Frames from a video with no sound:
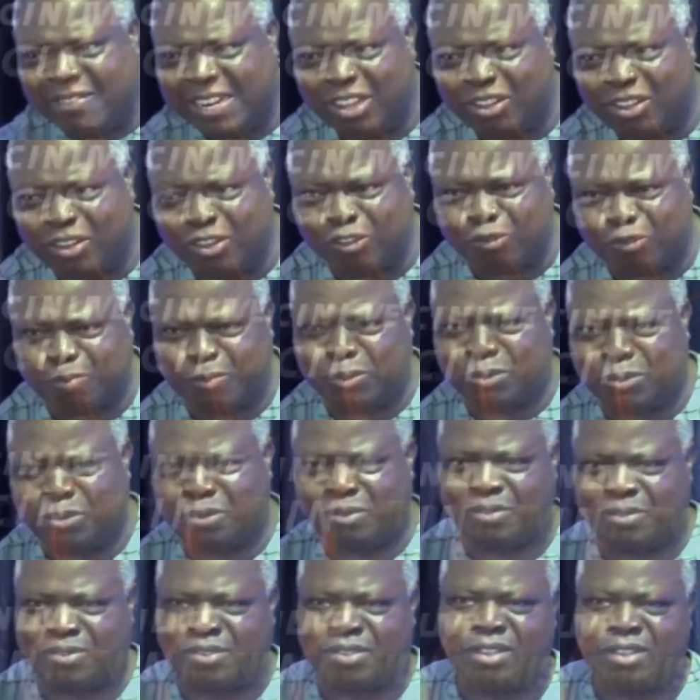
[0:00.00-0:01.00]
gospel.
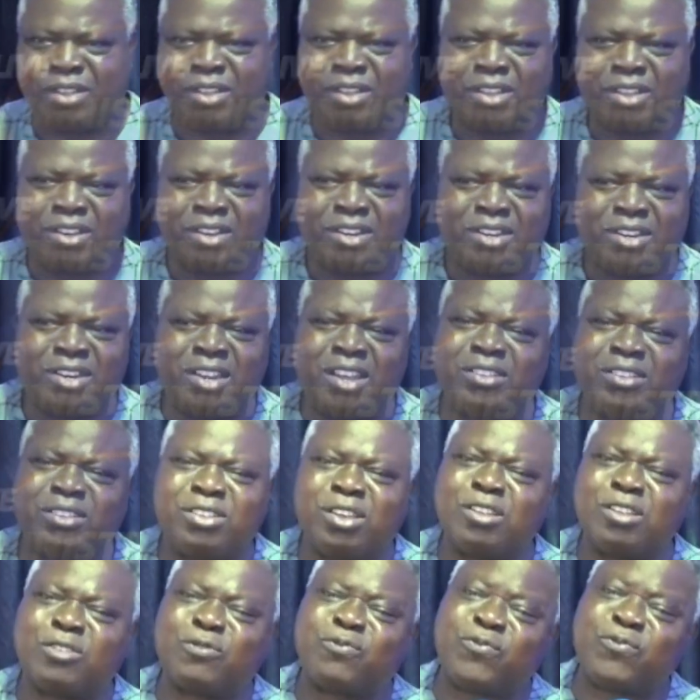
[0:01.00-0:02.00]
Not
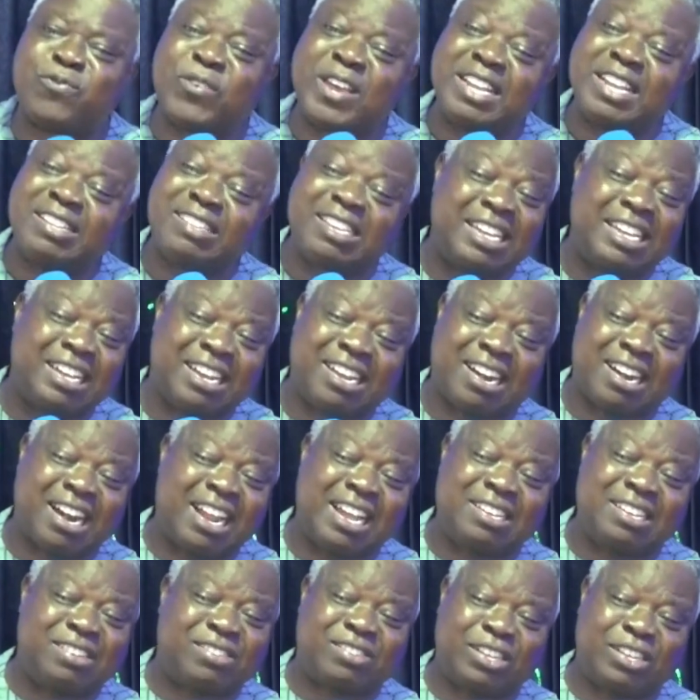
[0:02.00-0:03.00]
just faith in
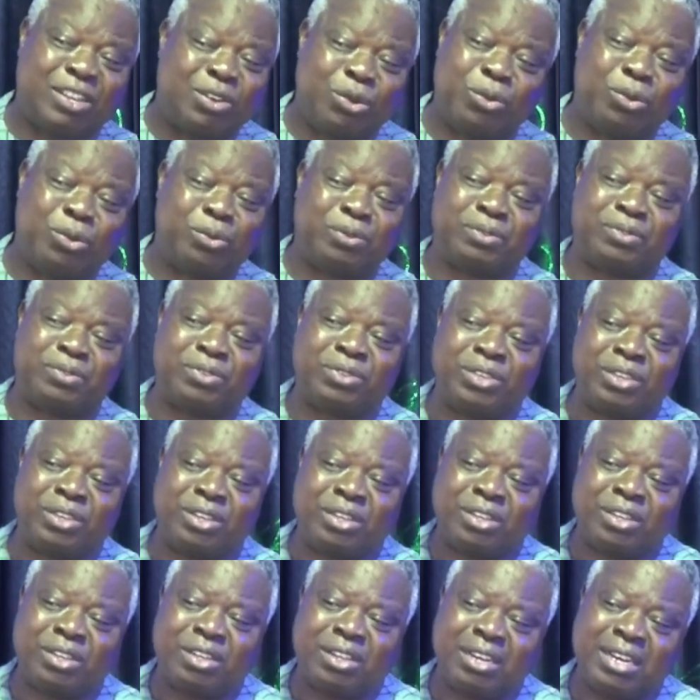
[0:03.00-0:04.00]
Christ alone.
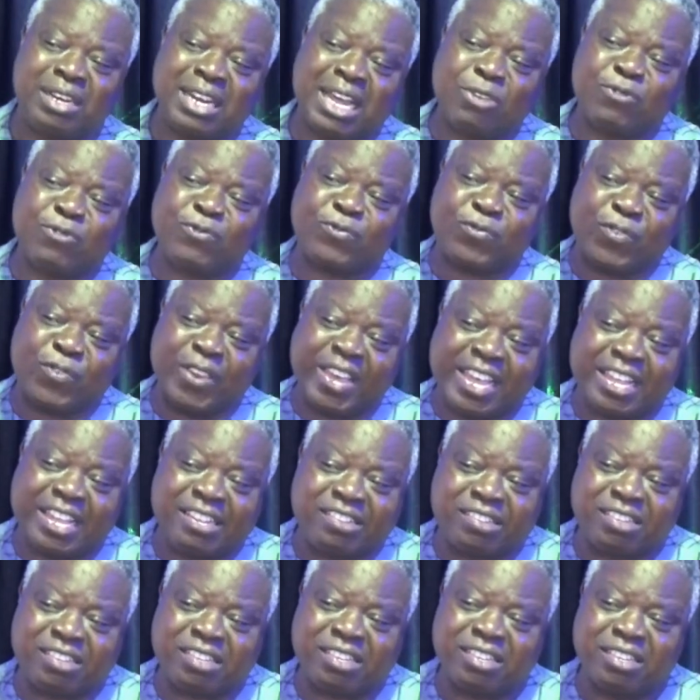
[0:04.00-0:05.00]
That faith
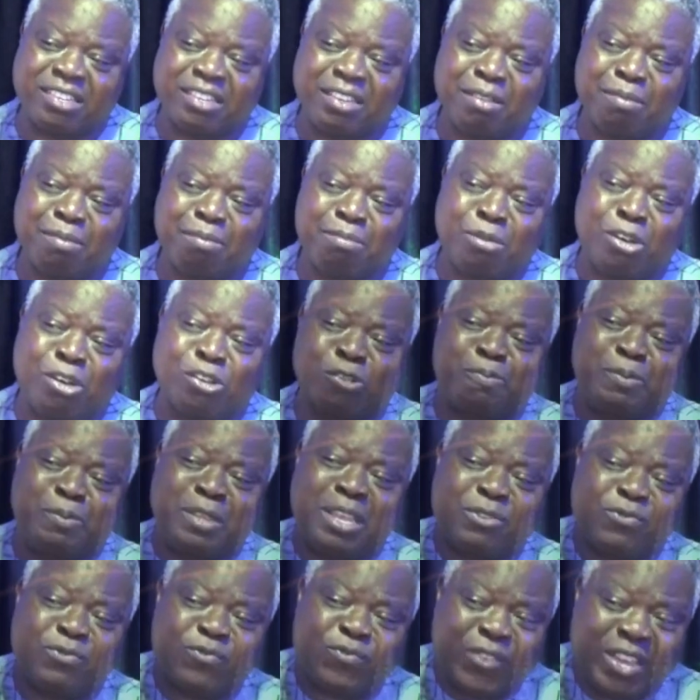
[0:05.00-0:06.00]
must be
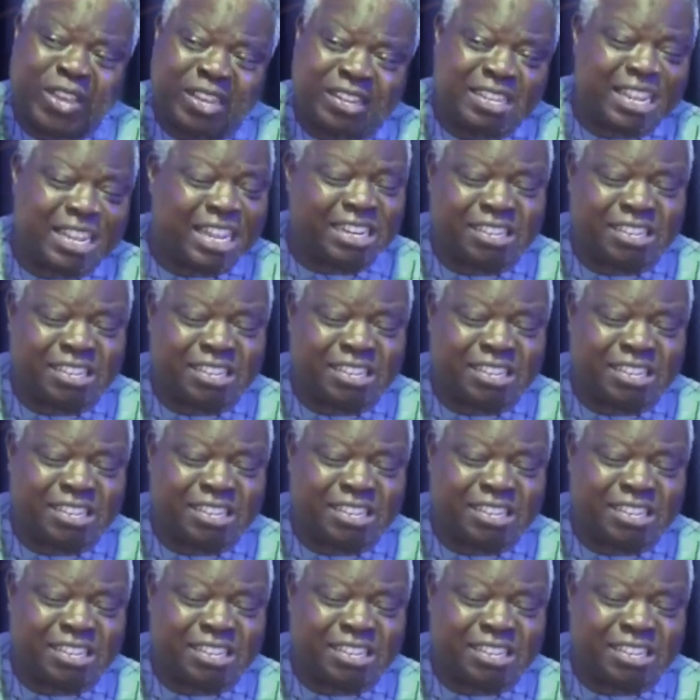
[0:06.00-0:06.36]
a faith that